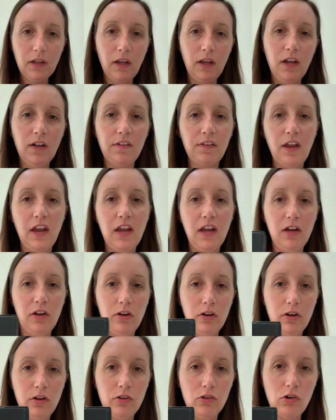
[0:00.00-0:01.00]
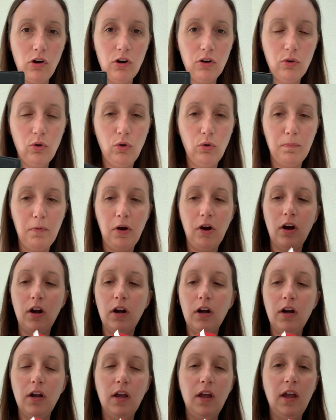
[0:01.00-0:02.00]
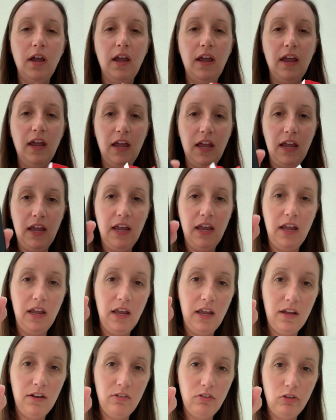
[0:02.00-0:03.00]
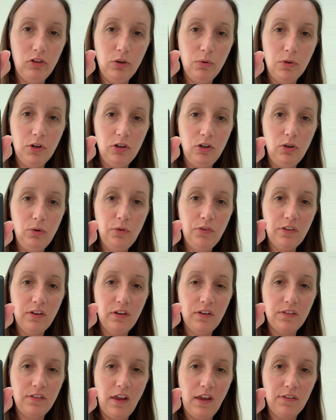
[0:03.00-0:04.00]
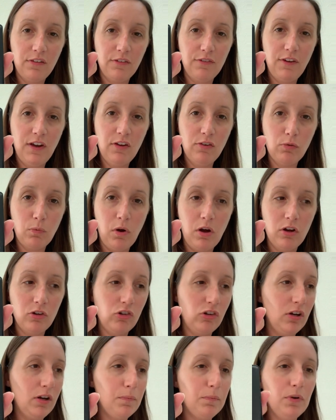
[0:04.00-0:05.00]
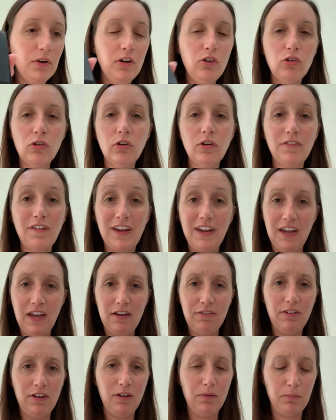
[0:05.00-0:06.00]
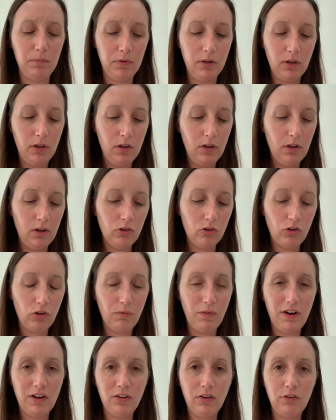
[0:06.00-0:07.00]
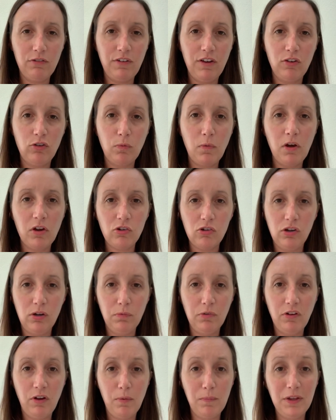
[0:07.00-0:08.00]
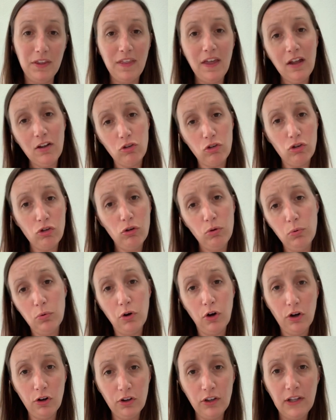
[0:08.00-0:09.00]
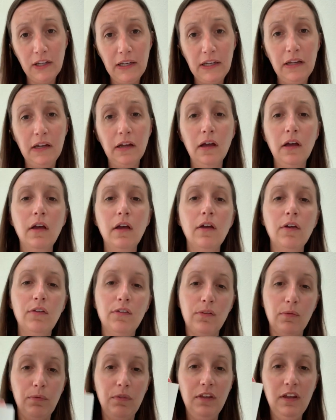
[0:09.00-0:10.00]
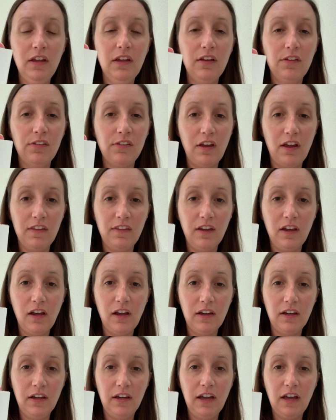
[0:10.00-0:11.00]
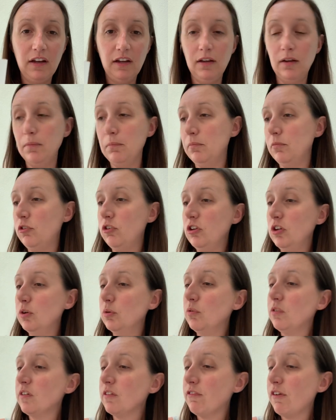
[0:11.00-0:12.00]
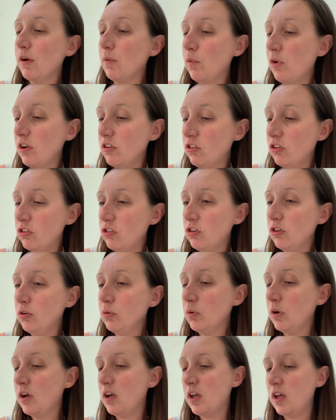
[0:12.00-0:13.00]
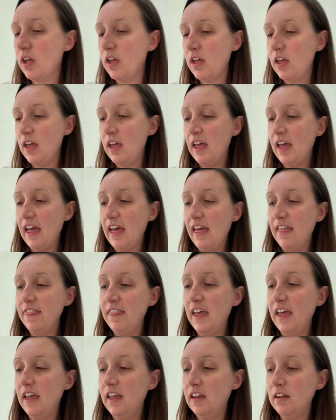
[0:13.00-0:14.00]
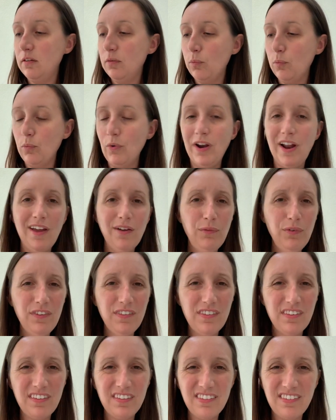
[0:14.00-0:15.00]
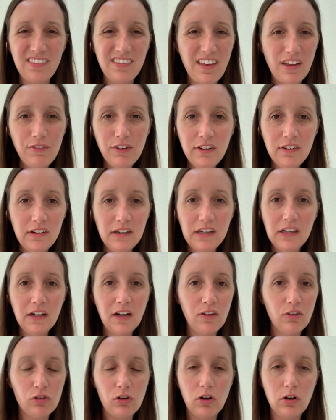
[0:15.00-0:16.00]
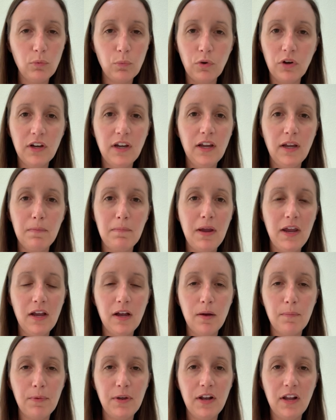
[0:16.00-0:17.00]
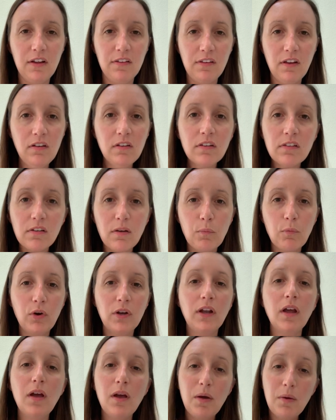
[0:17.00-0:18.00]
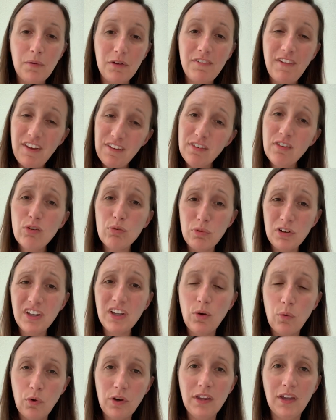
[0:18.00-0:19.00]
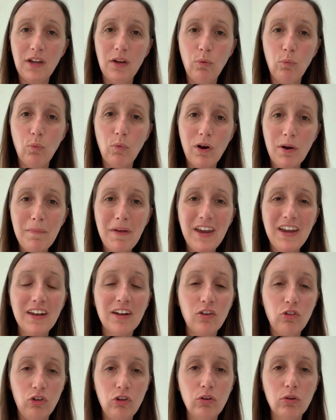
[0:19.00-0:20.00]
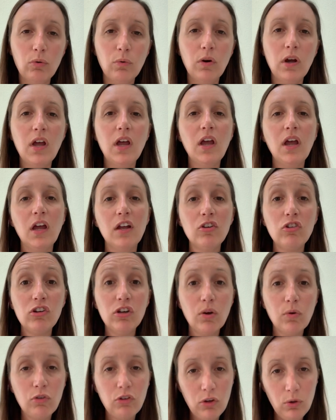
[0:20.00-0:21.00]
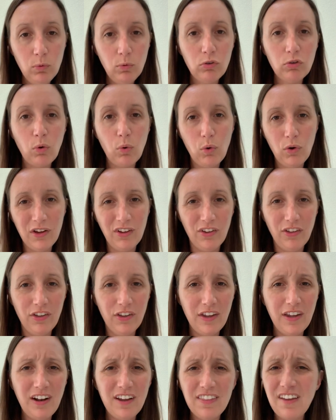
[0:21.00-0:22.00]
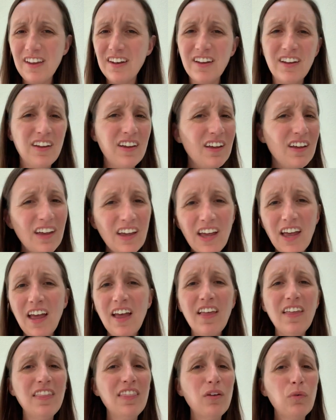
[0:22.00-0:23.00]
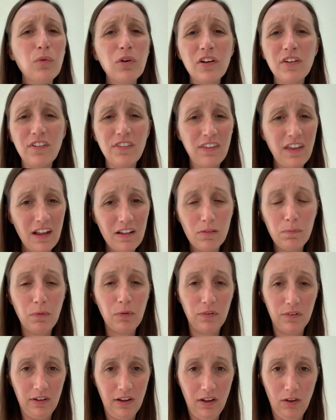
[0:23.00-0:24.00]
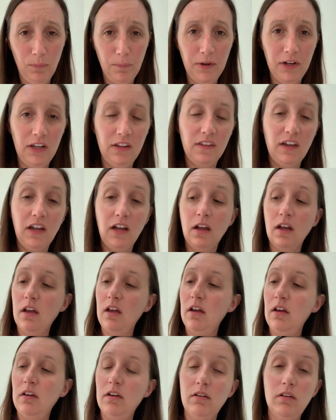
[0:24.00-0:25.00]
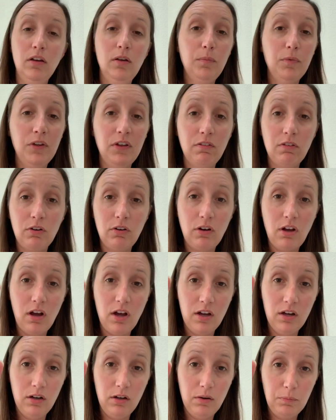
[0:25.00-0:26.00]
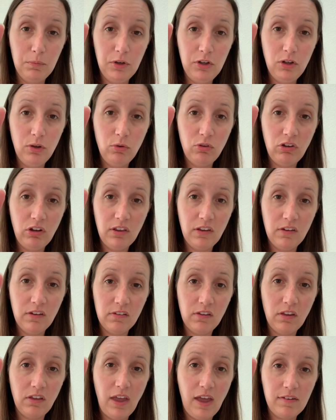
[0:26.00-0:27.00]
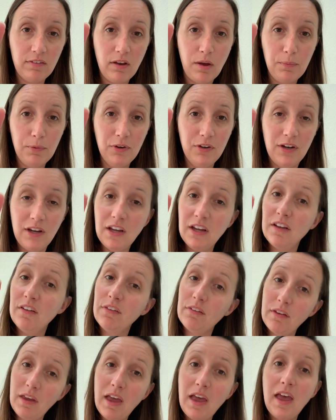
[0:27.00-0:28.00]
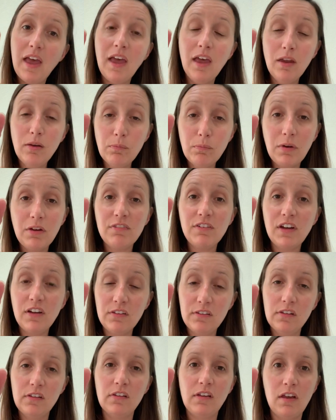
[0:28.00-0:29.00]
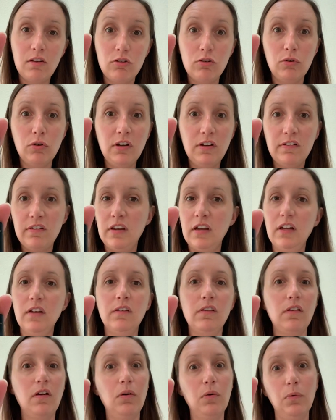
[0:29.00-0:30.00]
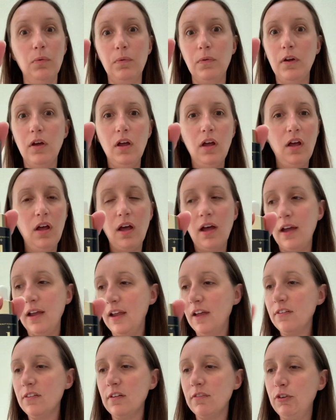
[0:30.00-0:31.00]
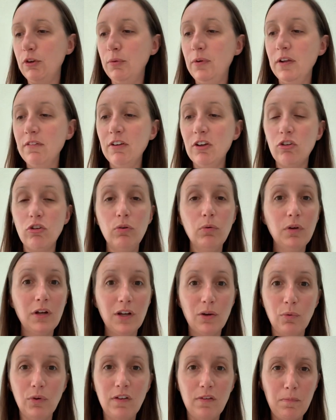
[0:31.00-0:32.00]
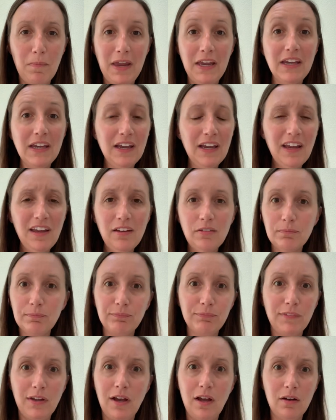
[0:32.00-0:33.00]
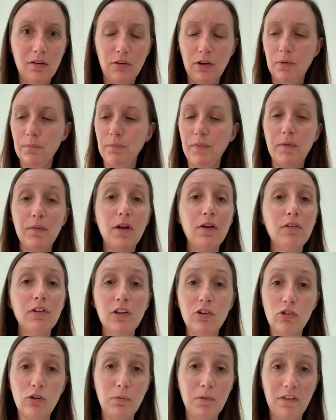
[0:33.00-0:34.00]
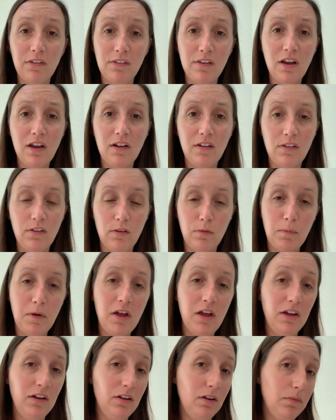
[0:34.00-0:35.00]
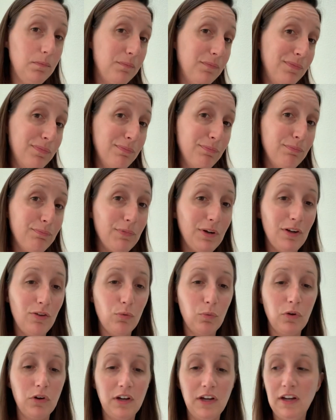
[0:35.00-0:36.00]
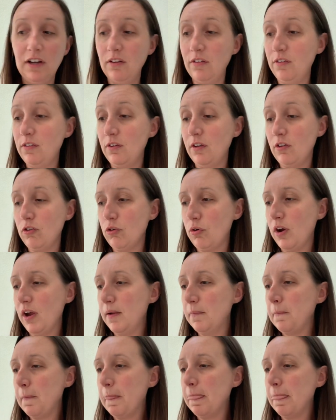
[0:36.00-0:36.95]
It's a charcoal bar, and you could use this as a face wash, and I'm pretty sure if I gave him just the regular face wash, he would tell me that's too girly. So this I think I could get him to use if I wanted to. And then when I was 17, I started working in makeup, and I said to someone, my face is really oily, what am I gonna do? And she goes, use oil. And I thought, how in the world is that supposed to help anything? Well, believe it or not, I've been using the last couple of days and my face is less greasy. So I guess if you give it to it, it quits making it. I don't know. I'm not really sure what the science is behind it, but it's working, so it's great.